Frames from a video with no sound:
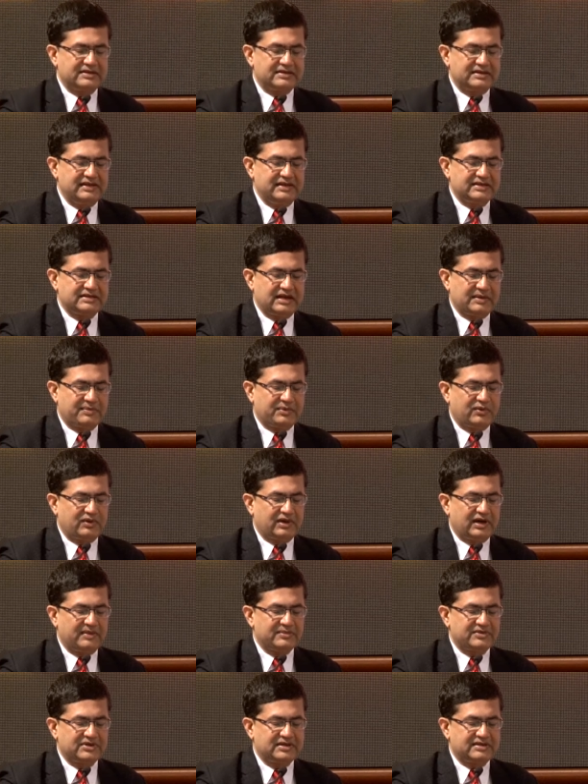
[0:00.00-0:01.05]
CSR
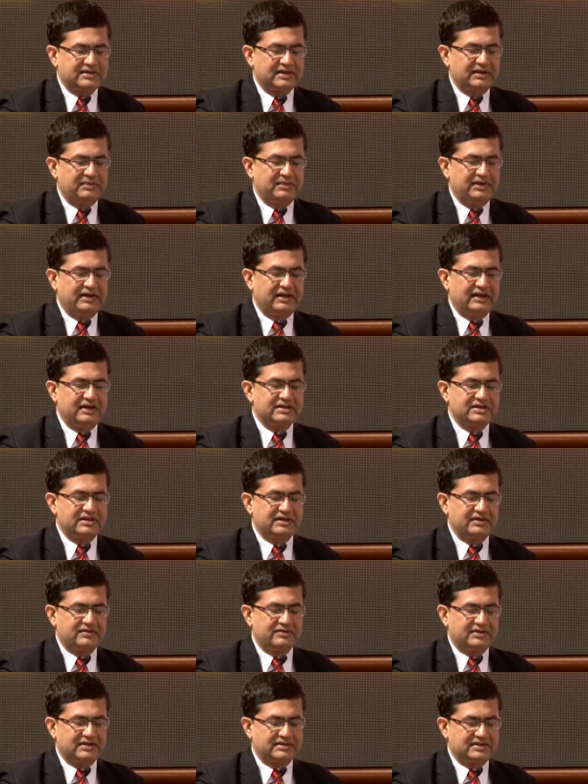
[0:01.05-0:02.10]
programs, sustainability
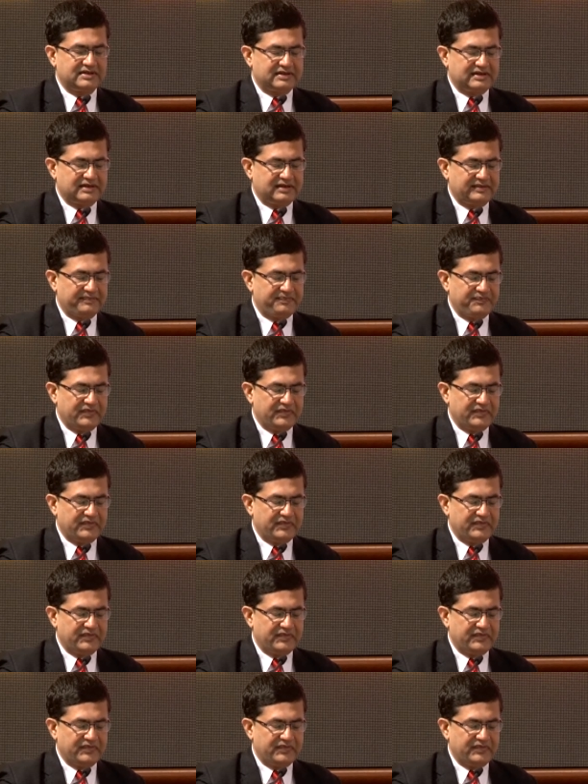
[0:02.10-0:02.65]
initiatives, etc.